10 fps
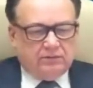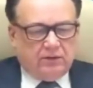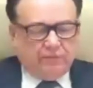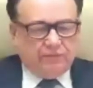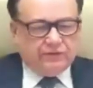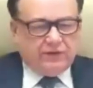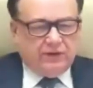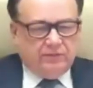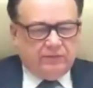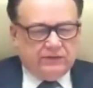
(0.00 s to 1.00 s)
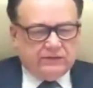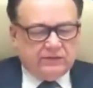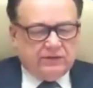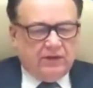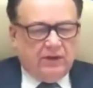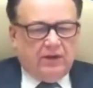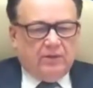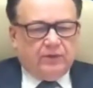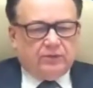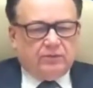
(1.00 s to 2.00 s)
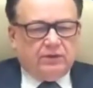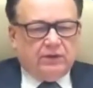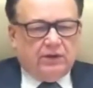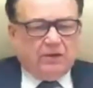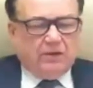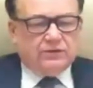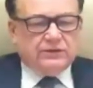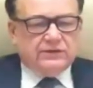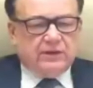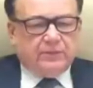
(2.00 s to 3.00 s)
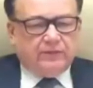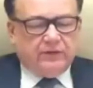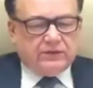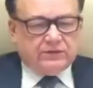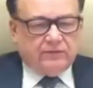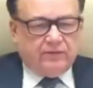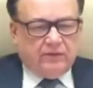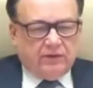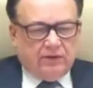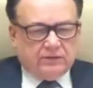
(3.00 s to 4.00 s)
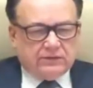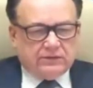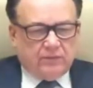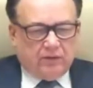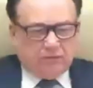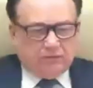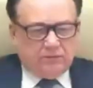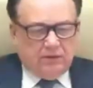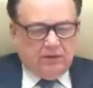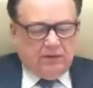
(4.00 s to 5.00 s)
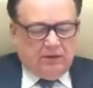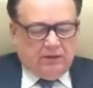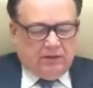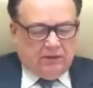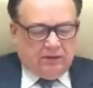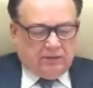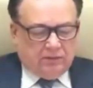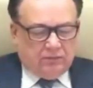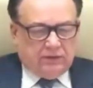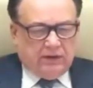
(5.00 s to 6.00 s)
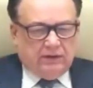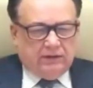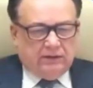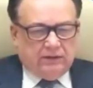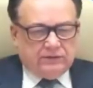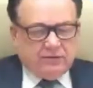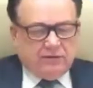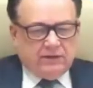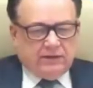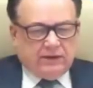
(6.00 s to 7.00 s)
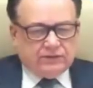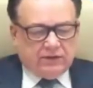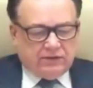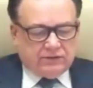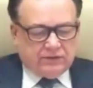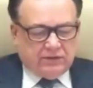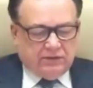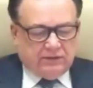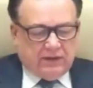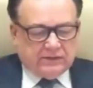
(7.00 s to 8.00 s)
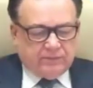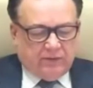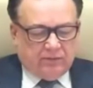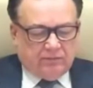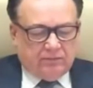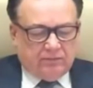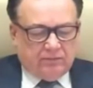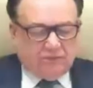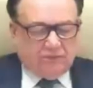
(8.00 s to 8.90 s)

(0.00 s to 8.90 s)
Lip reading: at the regional and local level, the reduction of these emissions and the clean air,